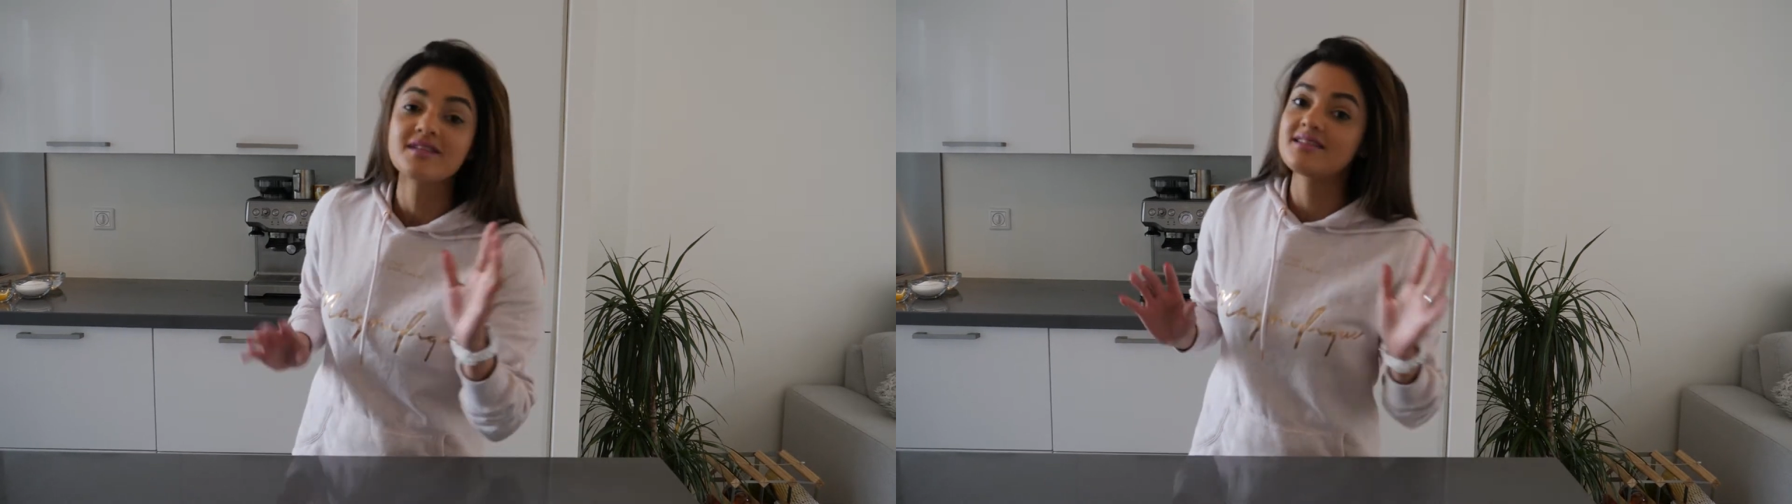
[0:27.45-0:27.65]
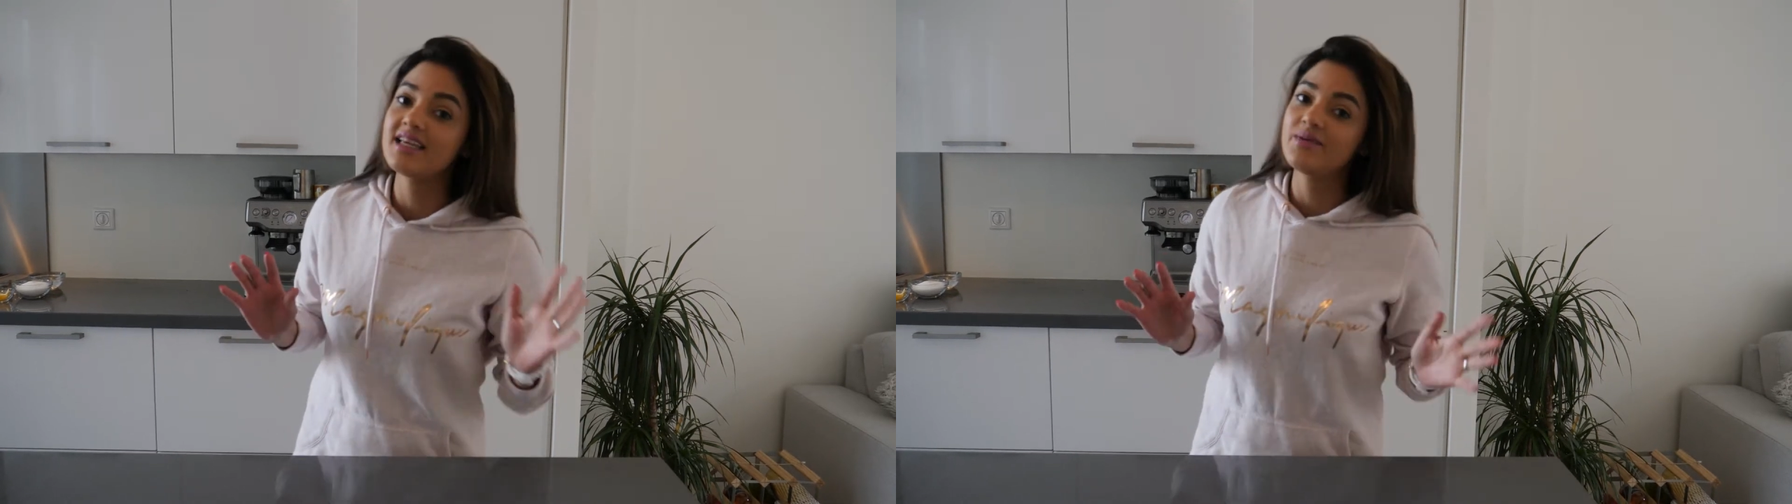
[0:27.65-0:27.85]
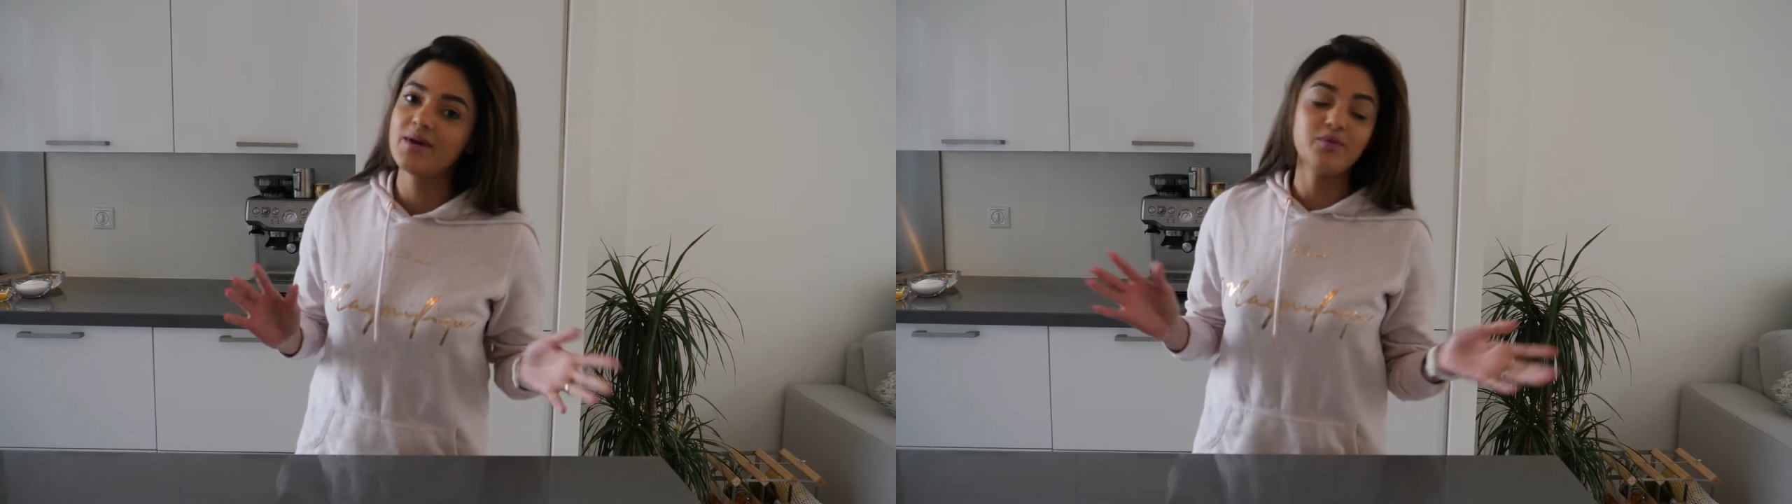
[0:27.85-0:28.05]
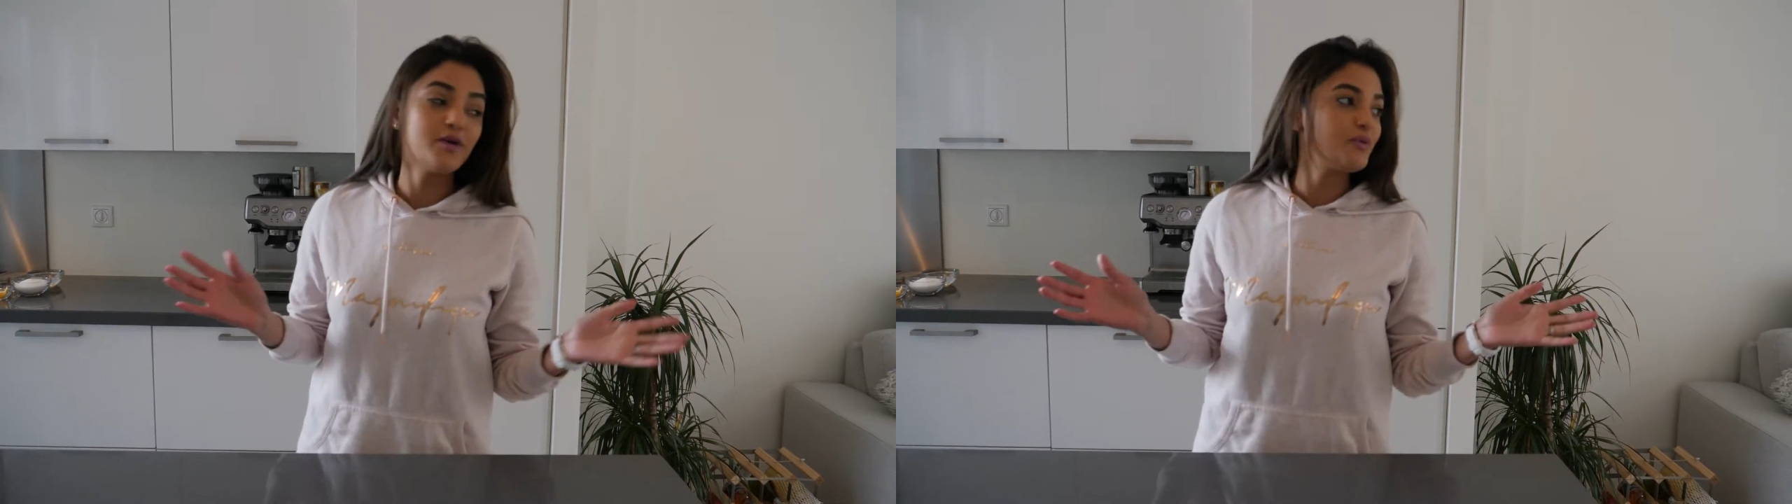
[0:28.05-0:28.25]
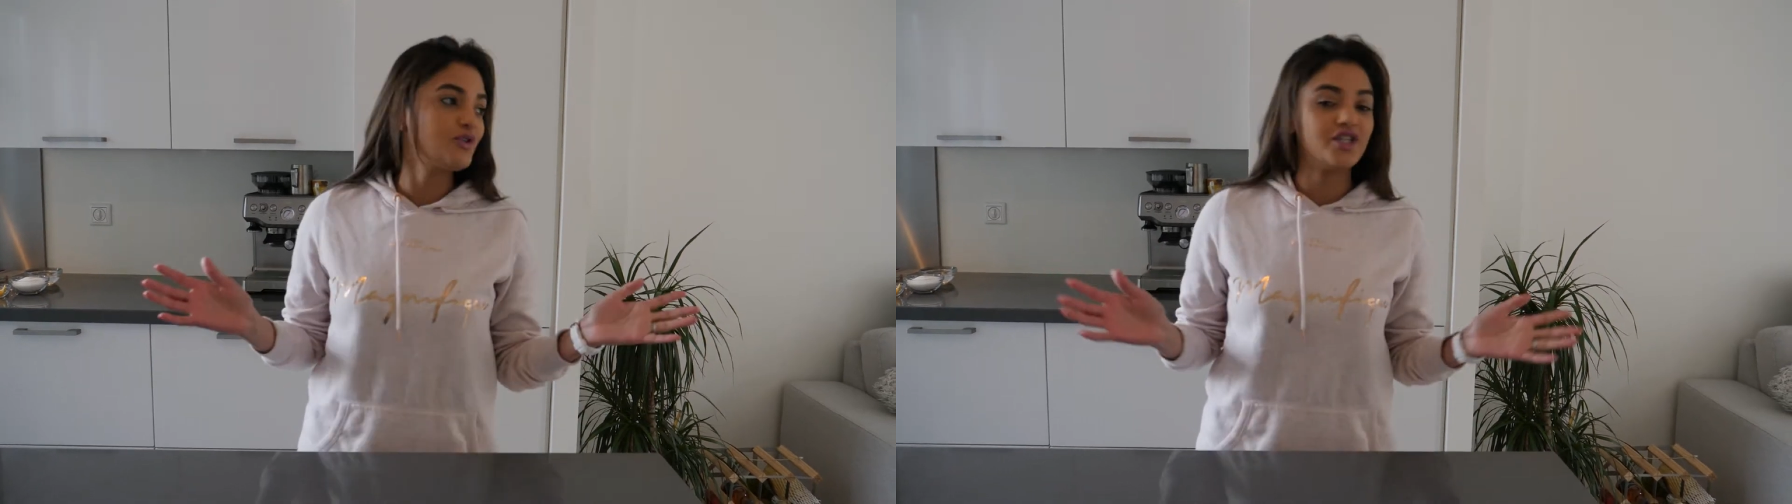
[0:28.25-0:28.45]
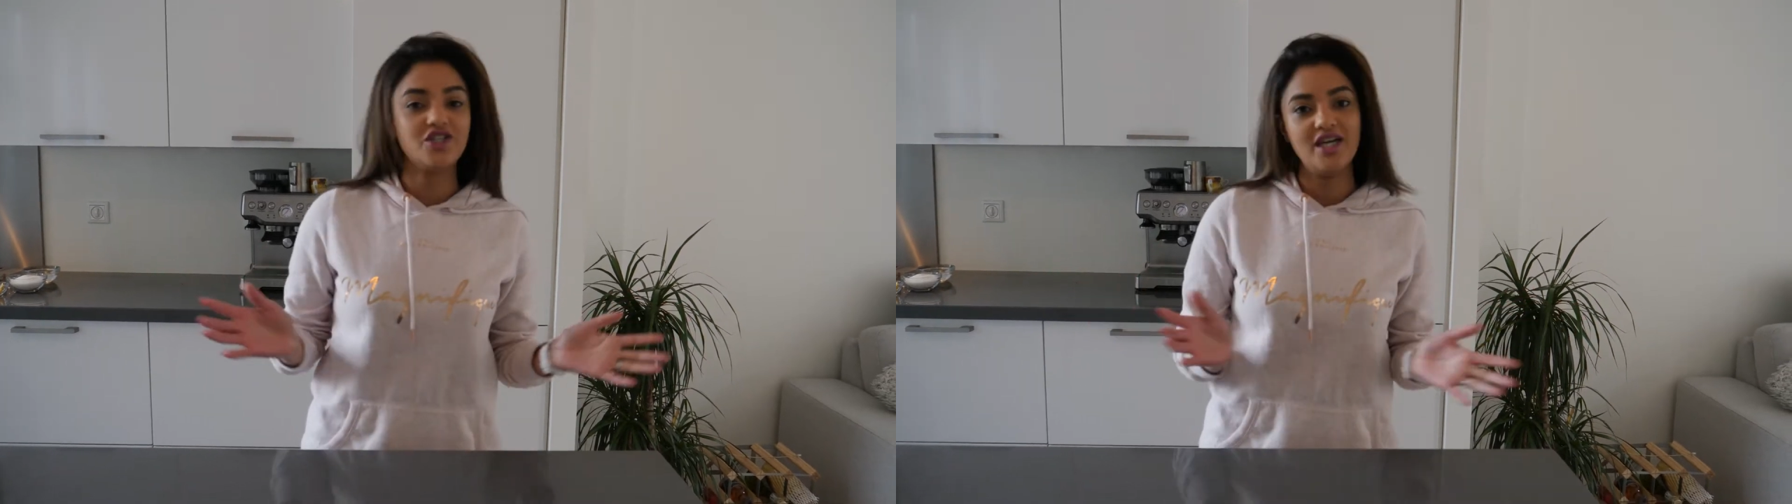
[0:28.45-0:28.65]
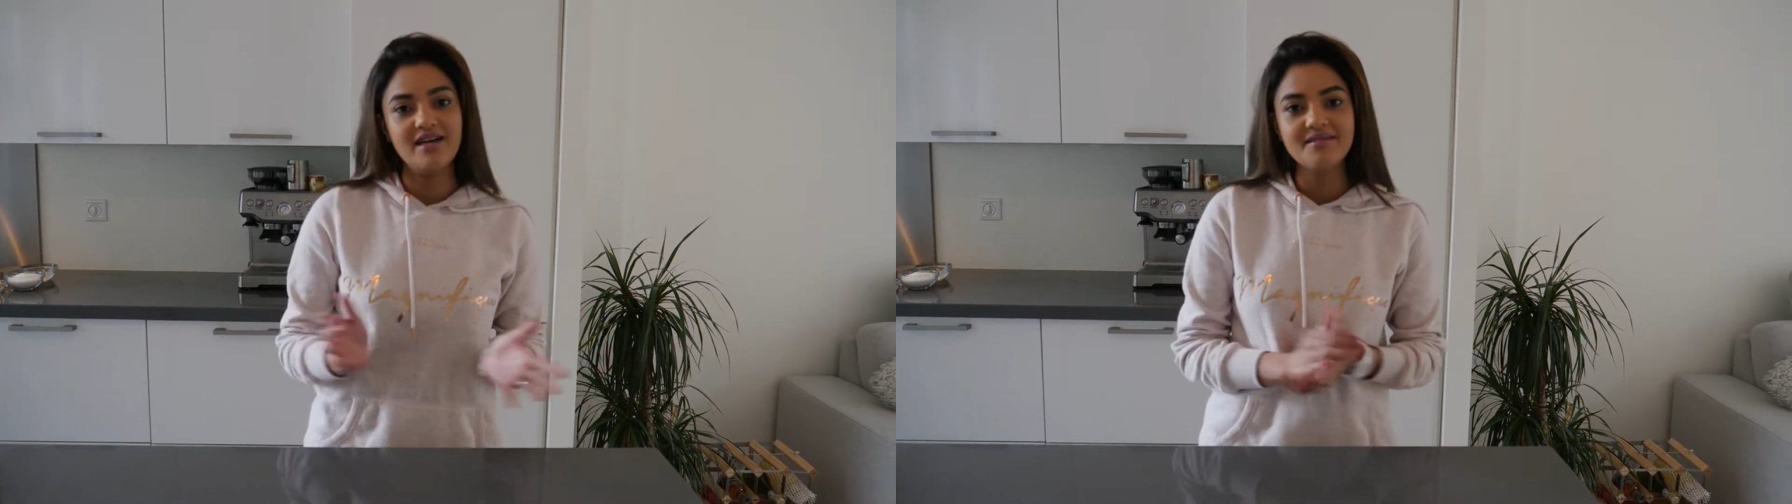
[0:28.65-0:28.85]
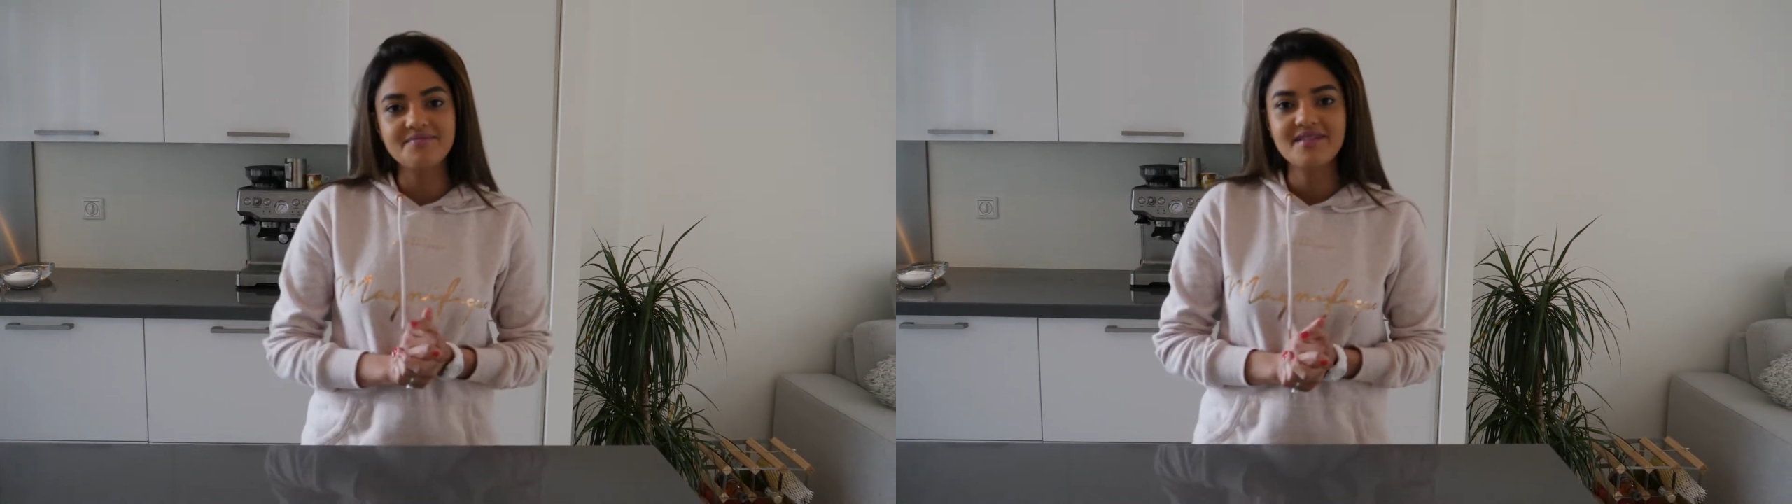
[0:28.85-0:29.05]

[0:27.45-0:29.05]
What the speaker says: So anyway, poor Patricia,